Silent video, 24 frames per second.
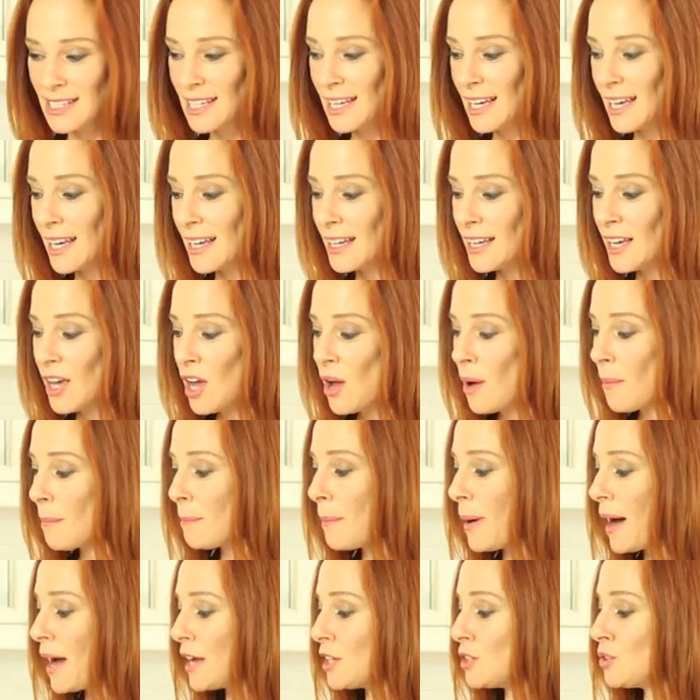tea.
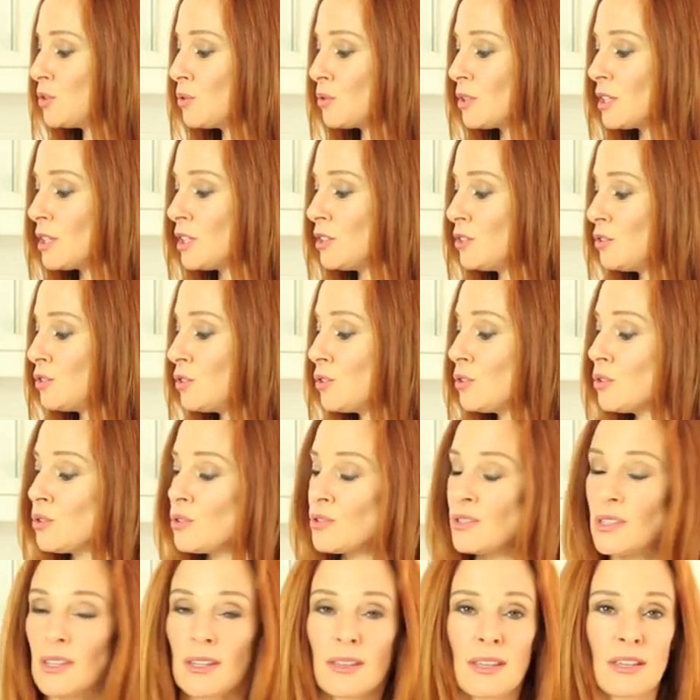But you can
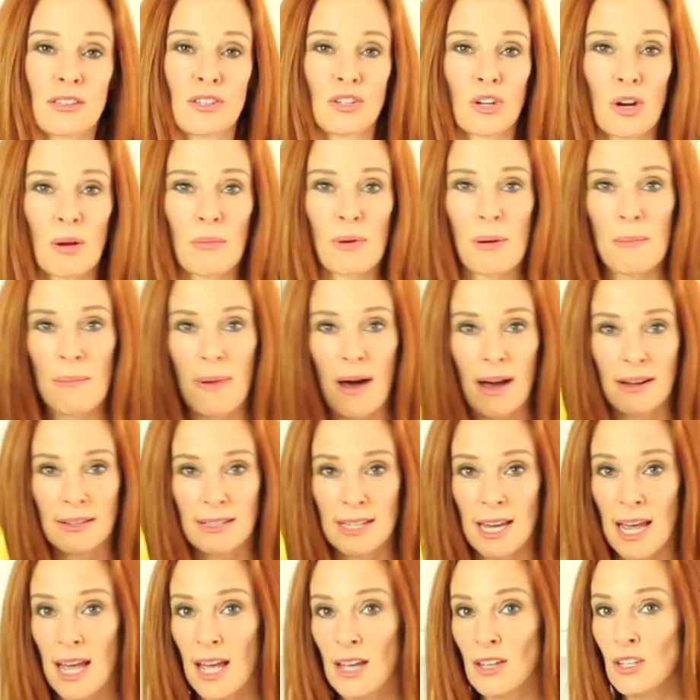use this yerba
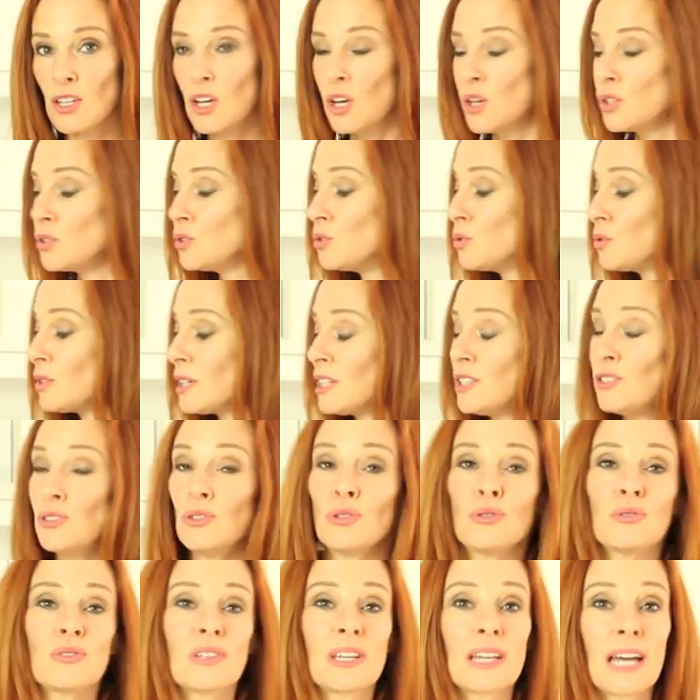mate. You can
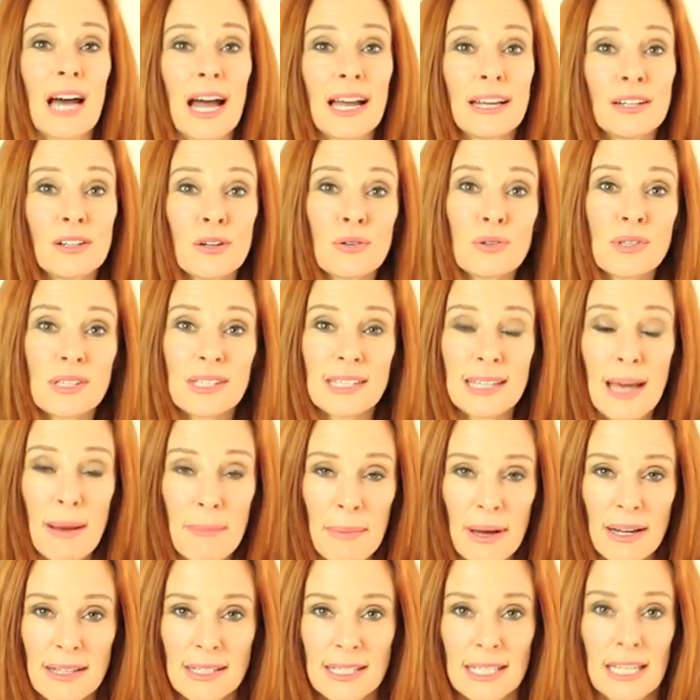use
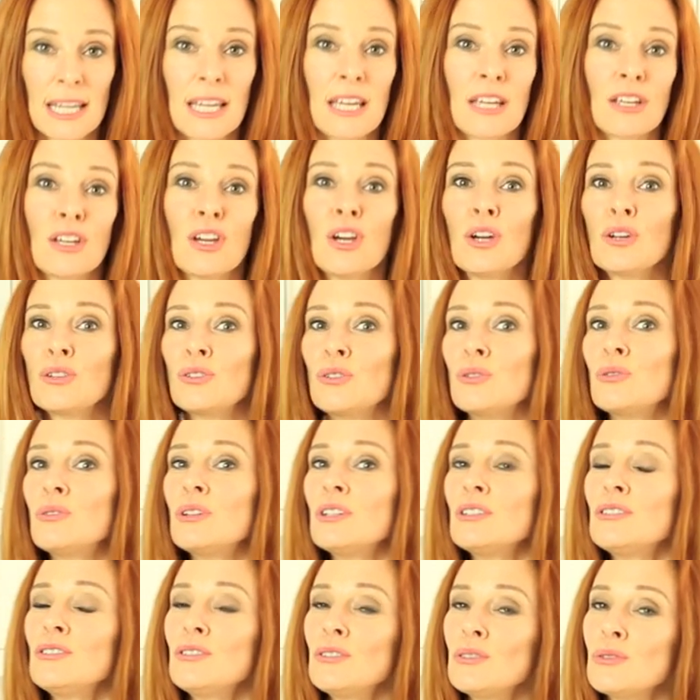gynostemma tea. You
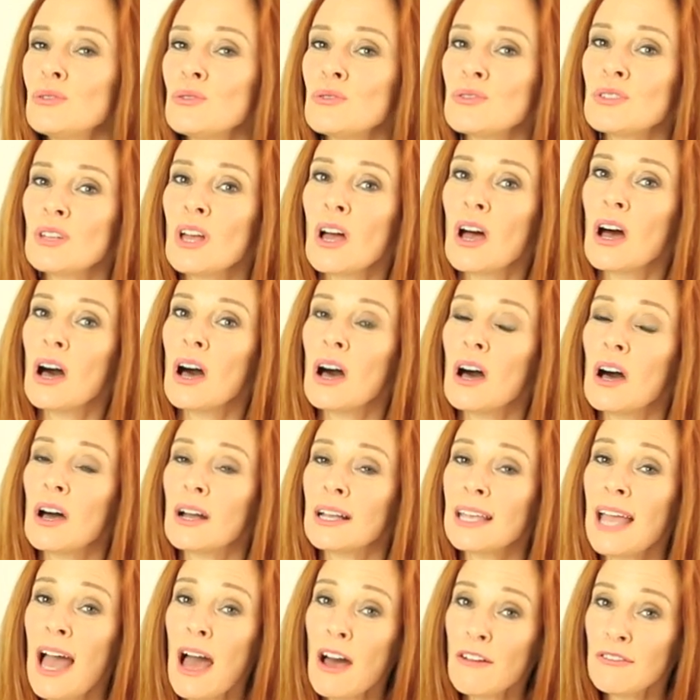can use uh,
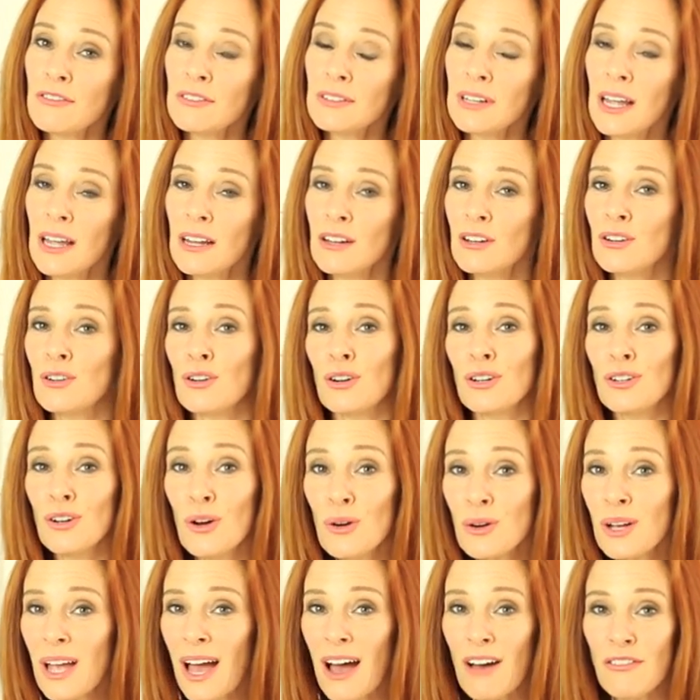caffeinated or no
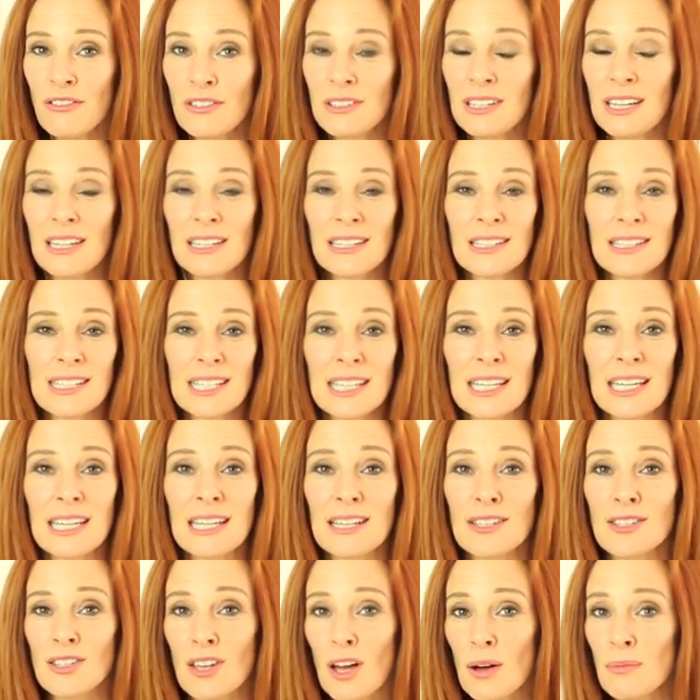caffeinated tea.
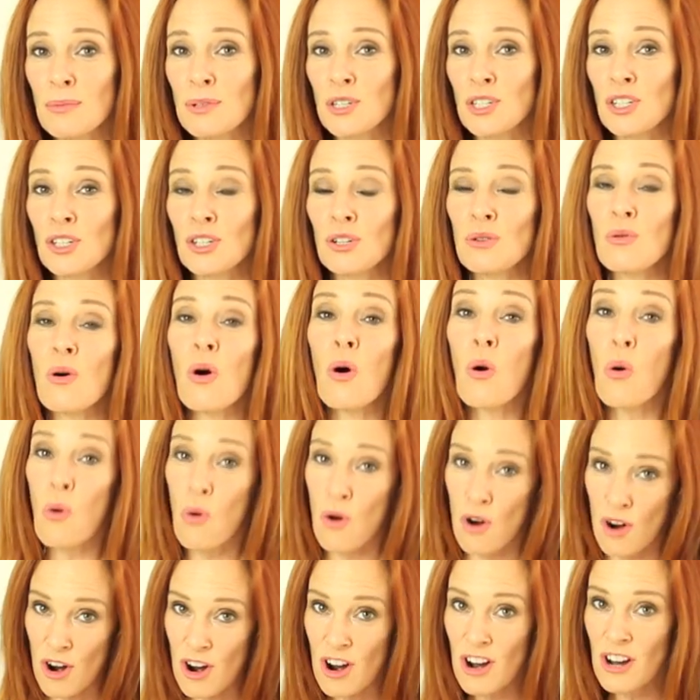It's up to you
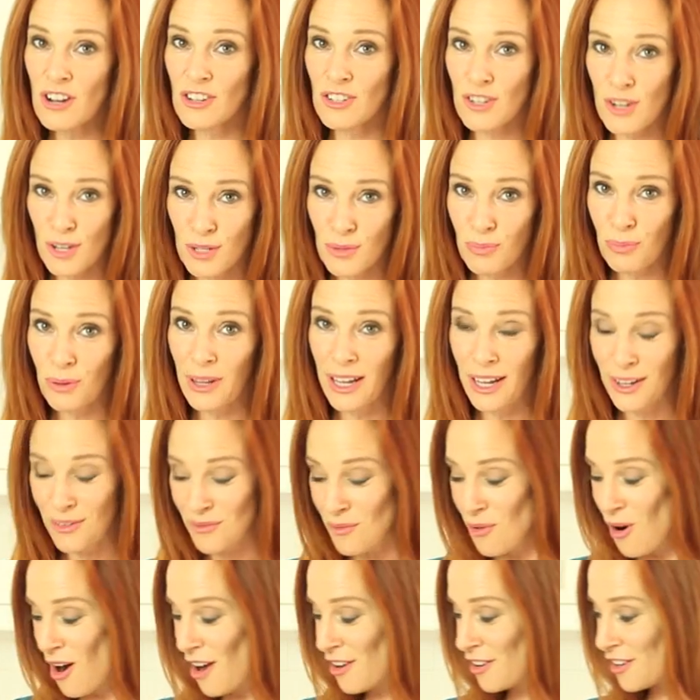or just plain
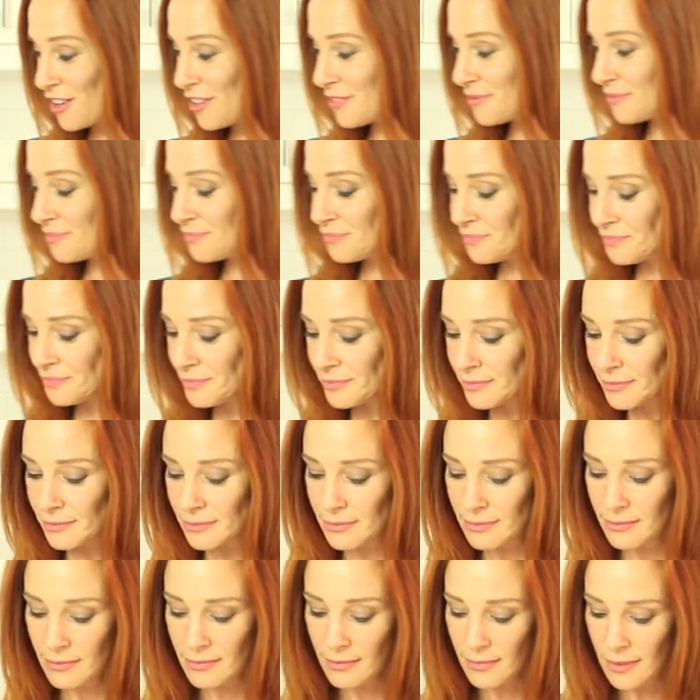water.
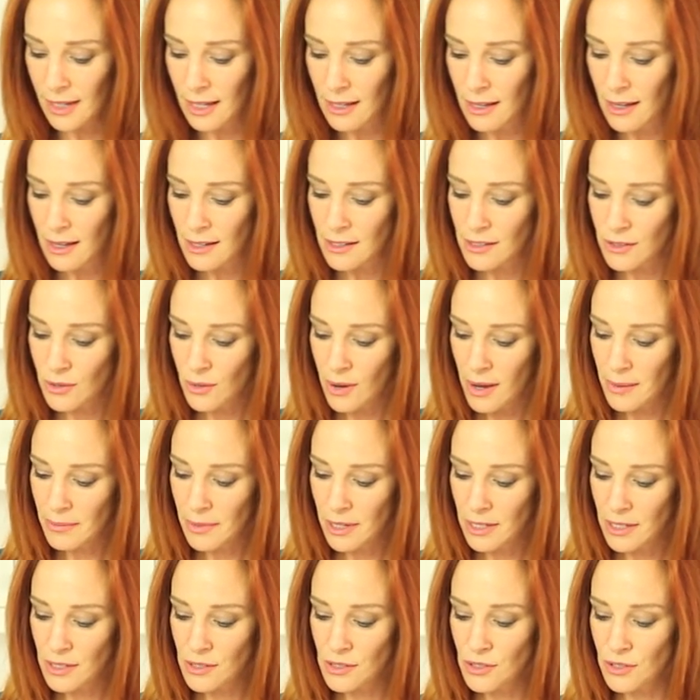So I'm
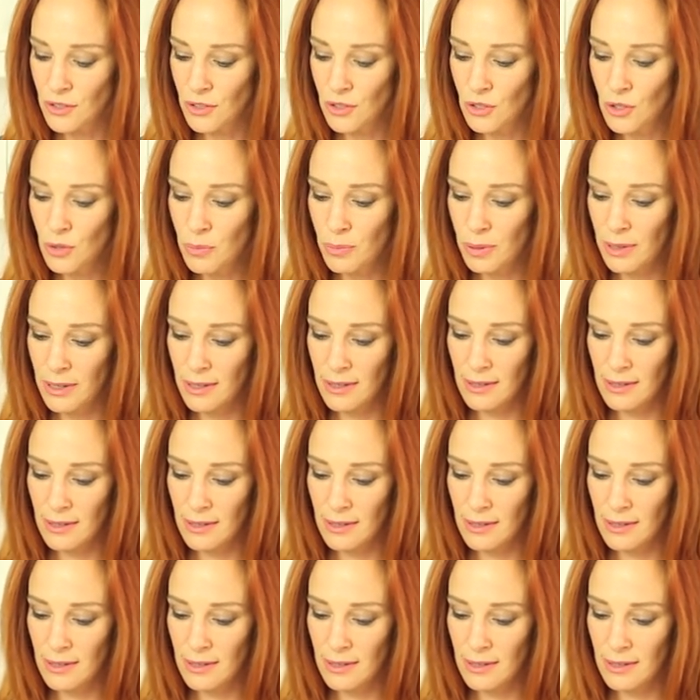going to scoop.